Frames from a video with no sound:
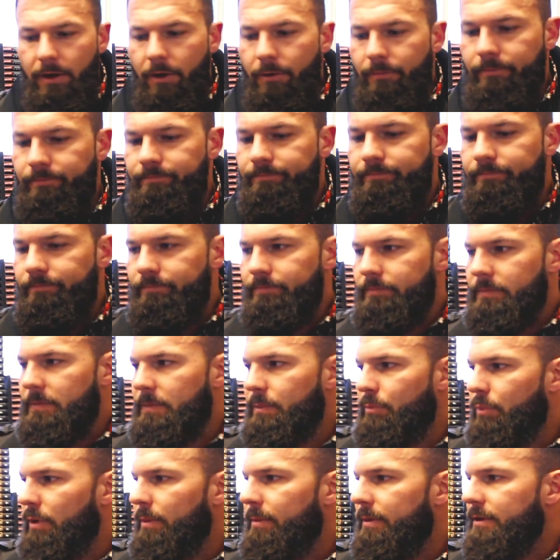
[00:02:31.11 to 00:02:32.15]
So
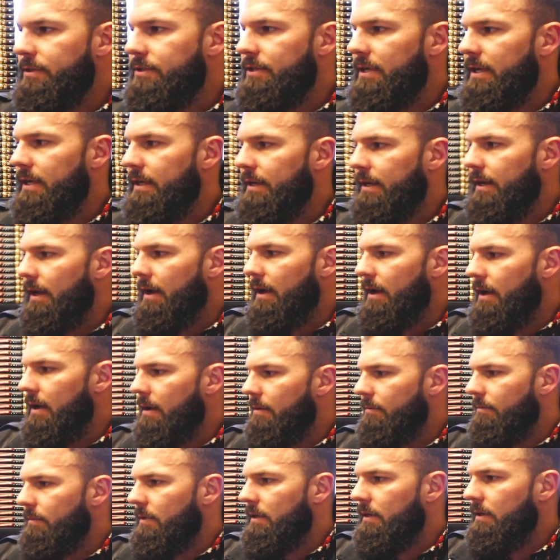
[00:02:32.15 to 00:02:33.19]
pretty much it.
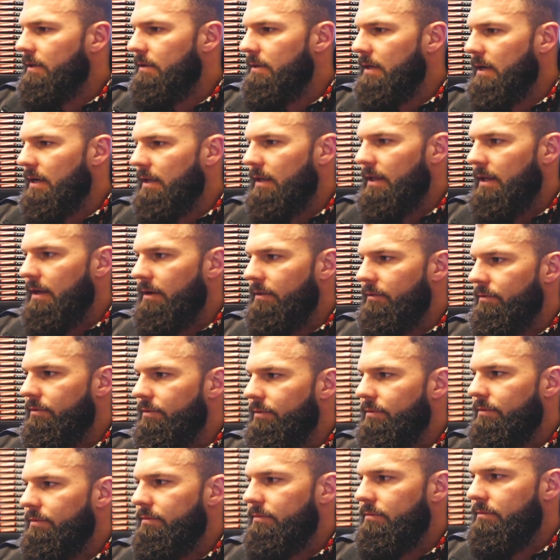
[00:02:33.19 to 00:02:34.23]
Um, not a lot of
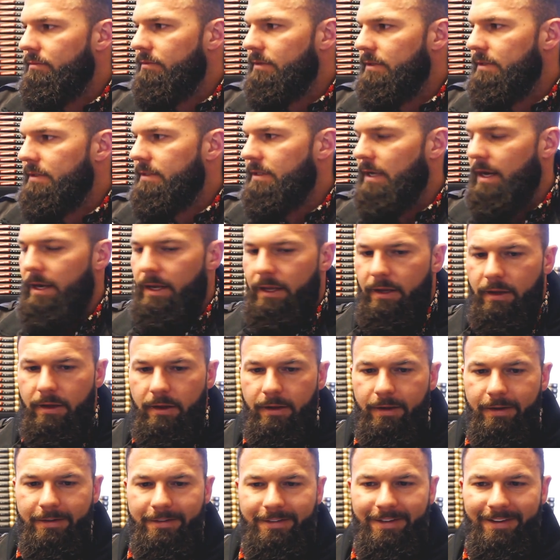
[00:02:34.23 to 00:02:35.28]
exciting
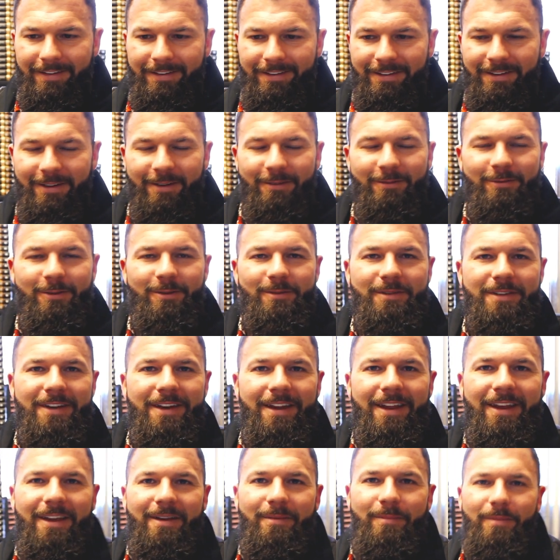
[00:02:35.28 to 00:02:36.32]
content to come from
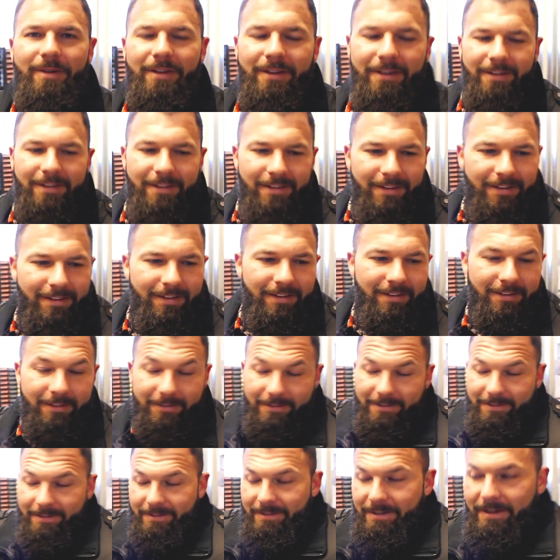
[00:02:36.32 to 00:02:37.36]
today, but
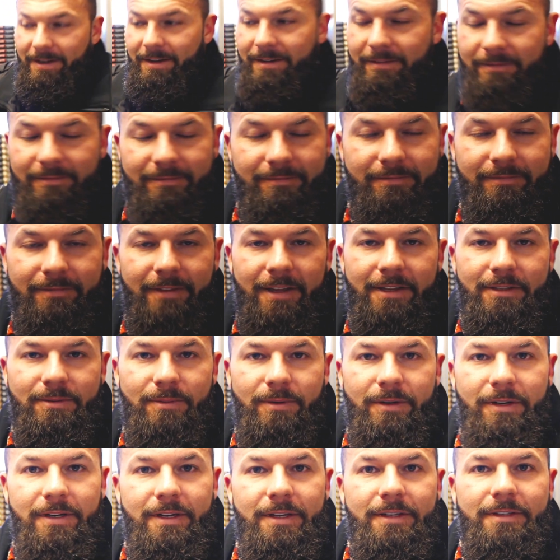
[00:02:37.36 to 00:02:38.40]
just kind of is
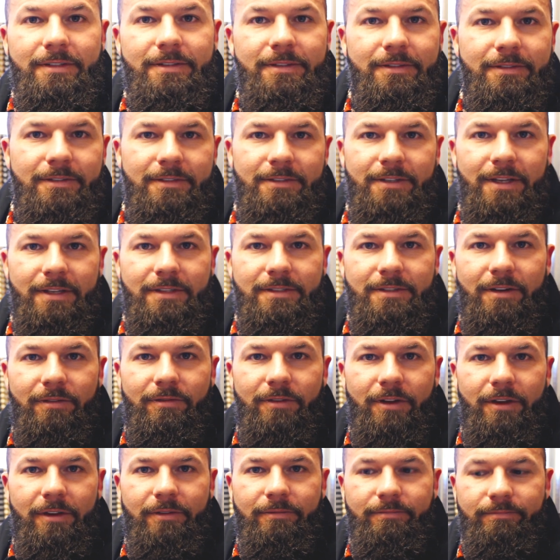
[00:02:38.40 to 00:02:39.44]
what it is. Just getting
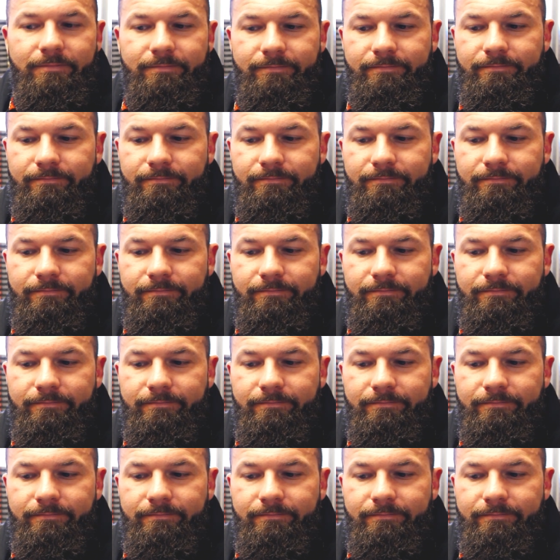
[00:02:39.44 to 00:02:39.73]
stuff done.